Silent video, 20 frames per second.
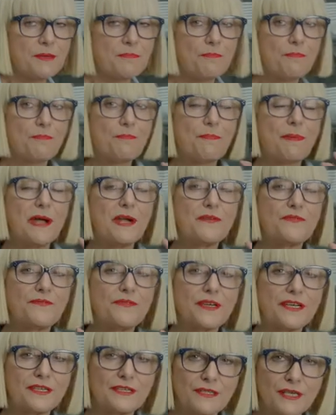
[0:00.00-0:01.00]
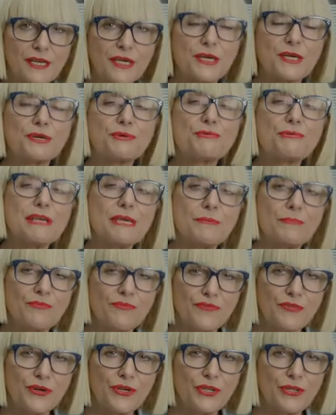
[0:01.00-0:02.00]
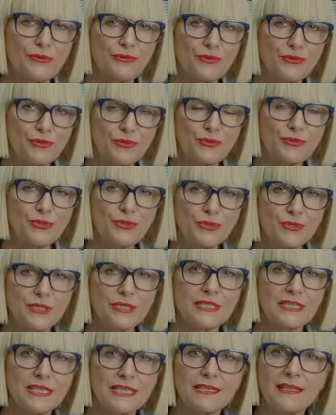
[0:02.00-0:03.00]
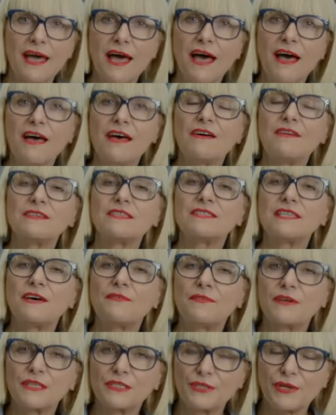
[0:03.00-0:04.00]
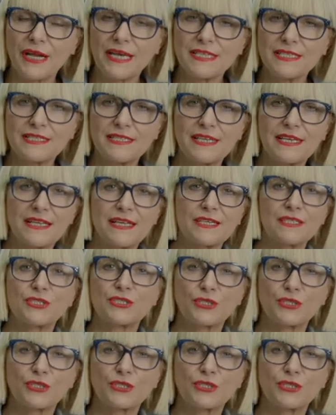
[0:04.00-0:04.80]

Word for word: a perfect cream for you to use it in several dressings,